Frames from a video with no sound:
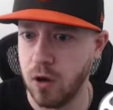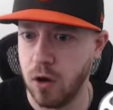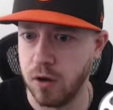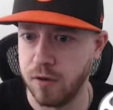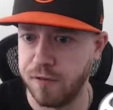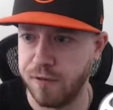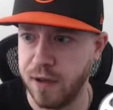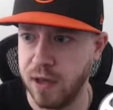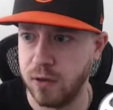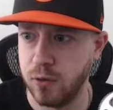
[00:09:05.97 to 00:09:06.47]

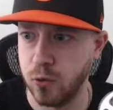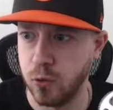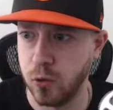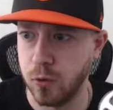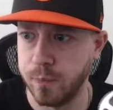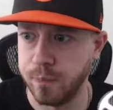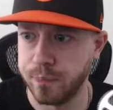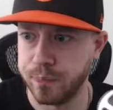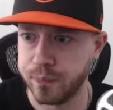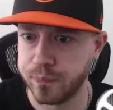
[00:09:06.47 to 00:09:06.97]
on
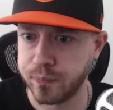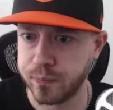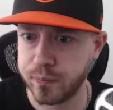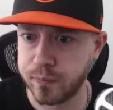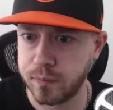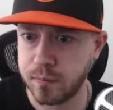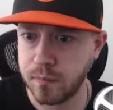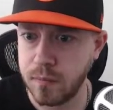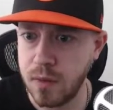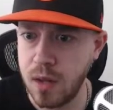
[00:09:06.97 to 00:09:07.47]
FanDuel,
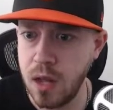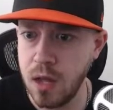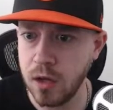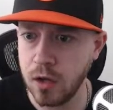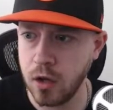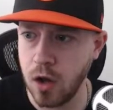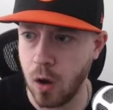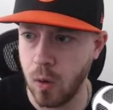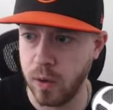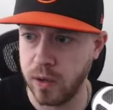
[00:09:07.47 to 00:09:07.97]

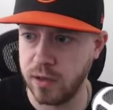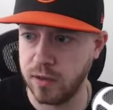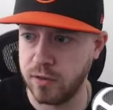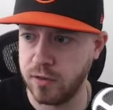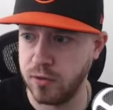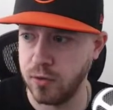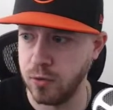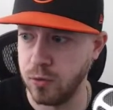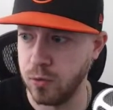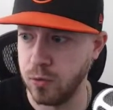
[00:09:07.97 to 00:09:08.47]
going
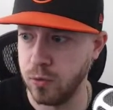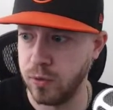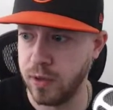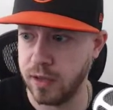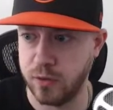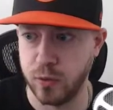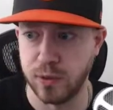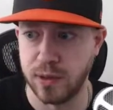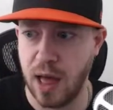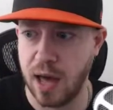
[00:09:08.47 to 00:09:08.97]
to
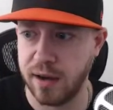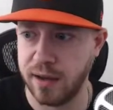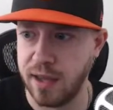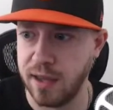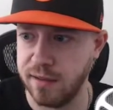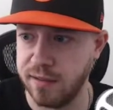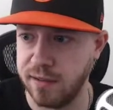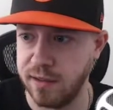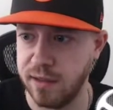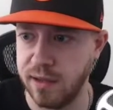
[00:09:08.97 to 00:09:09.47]
get to a lot of
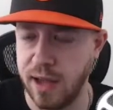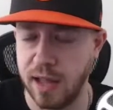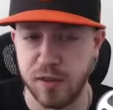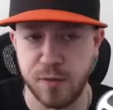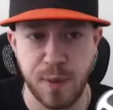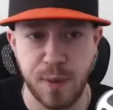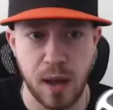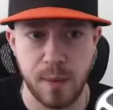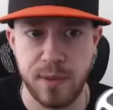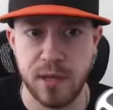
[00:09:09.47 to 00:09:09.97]
KC
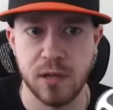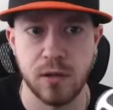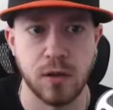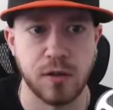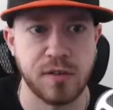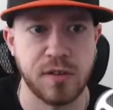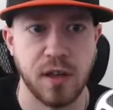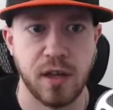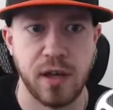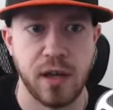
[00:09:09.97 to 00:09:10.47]
against Bybee, it
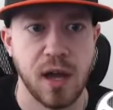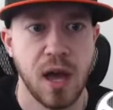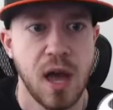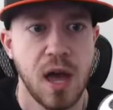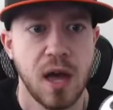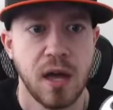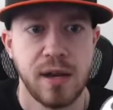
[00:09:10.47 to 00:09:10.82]
looks like.